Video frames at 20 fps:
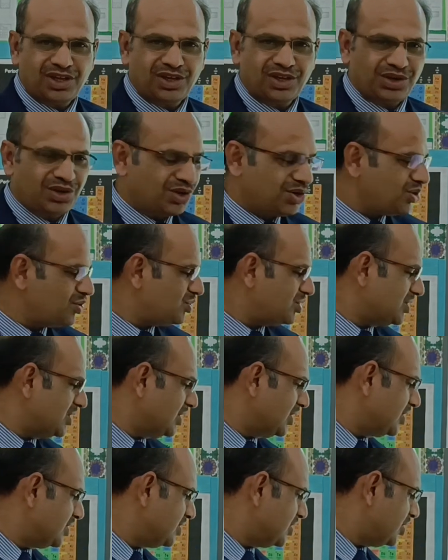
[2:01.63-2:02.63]
a
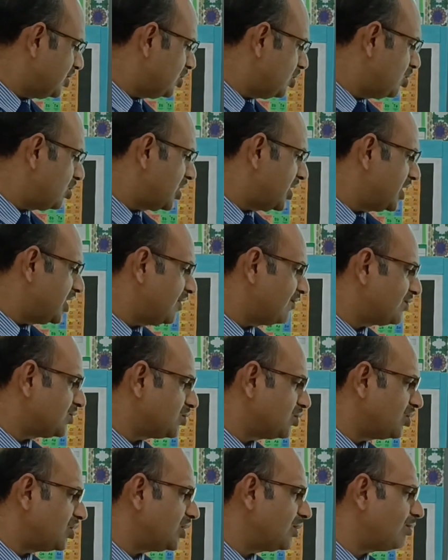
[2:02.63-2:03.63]
reducing agent. Look at, if
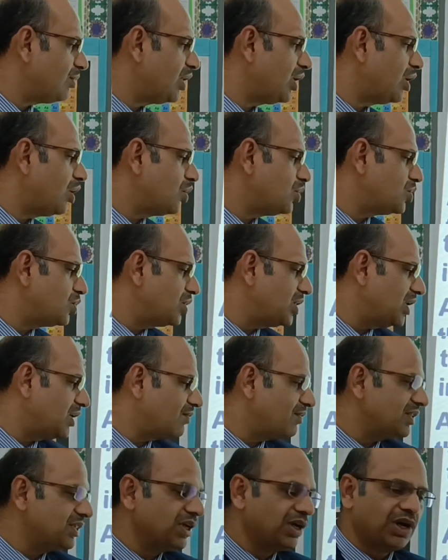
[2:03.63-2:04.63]
sodium allowed to
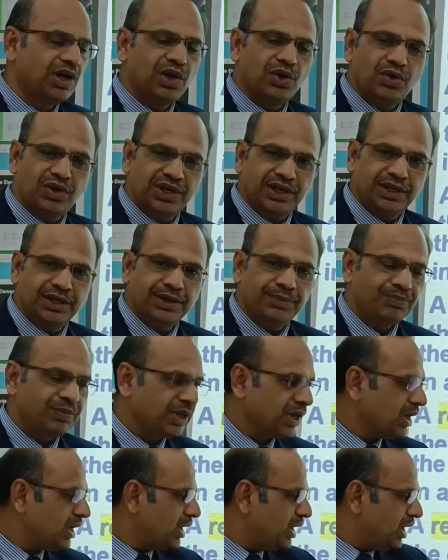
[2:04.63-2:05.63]
react with the chlorine,
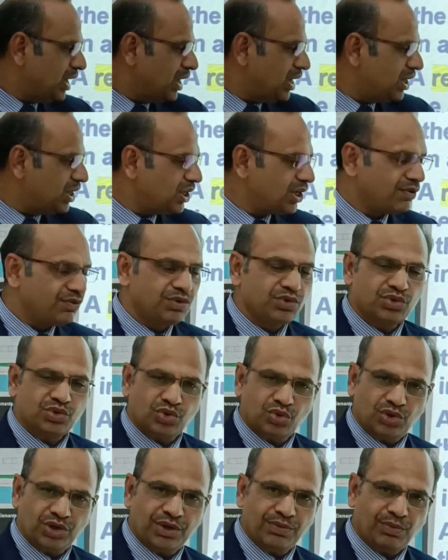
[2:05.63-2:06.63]
it gives you
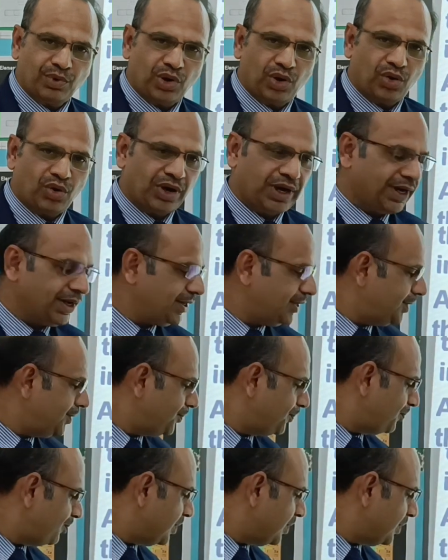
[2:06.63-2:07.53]
sodium chloride.